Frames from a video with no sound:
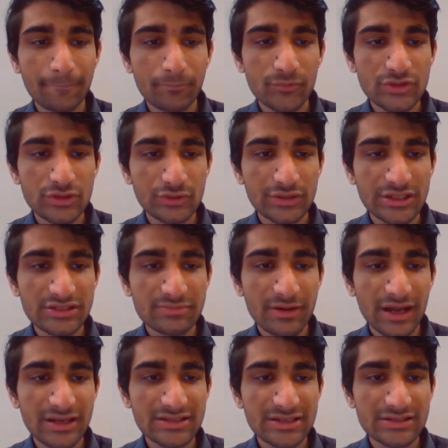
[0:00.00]
So this
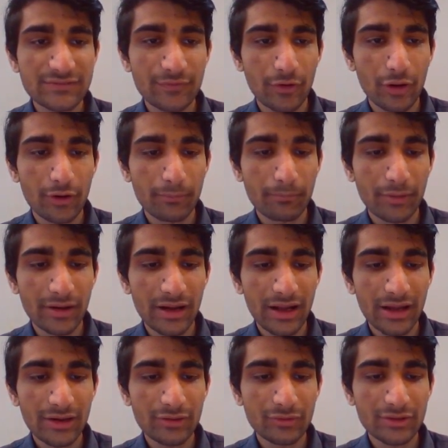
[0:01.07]
price is for per
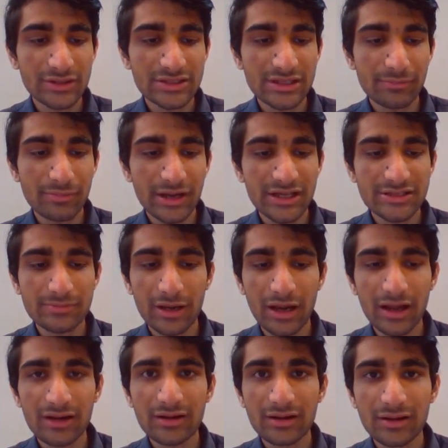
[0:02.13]
hour. You can see price per hour.